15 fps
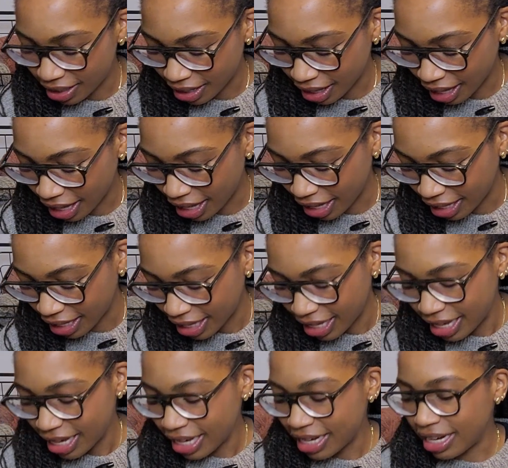like
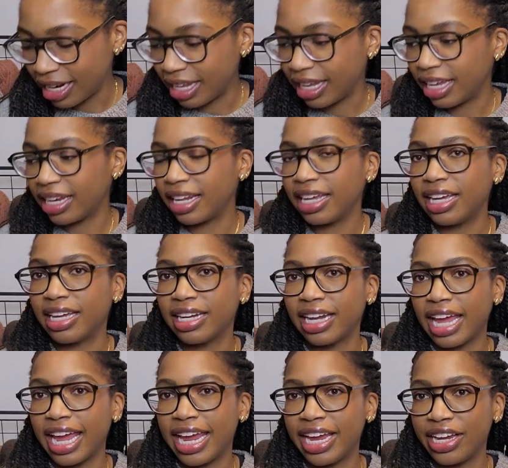knitting it in
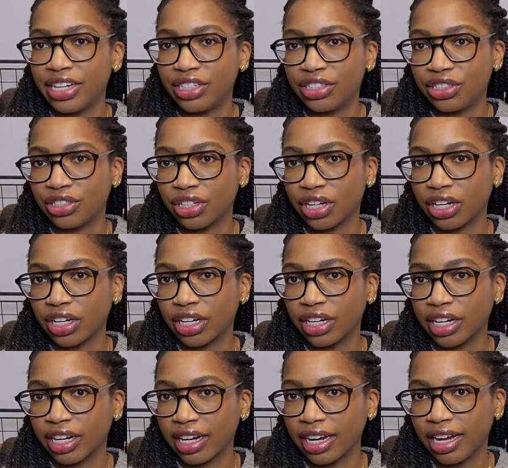a dark
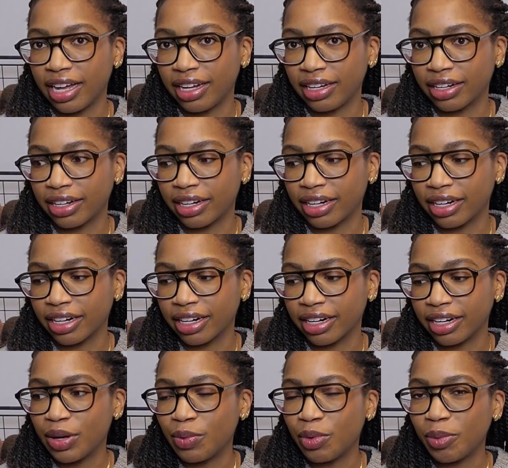color
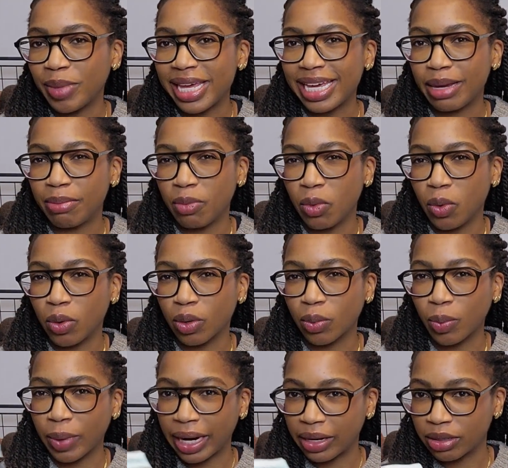will make it more
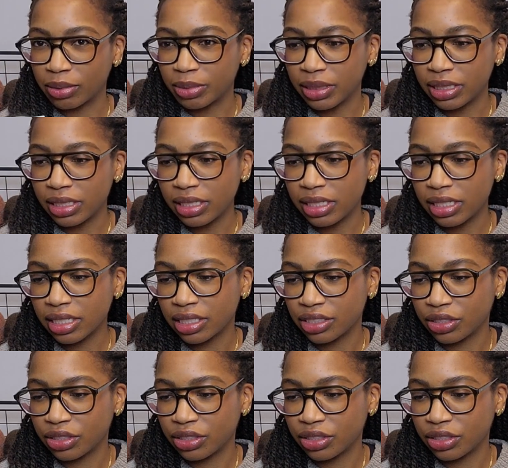wearable,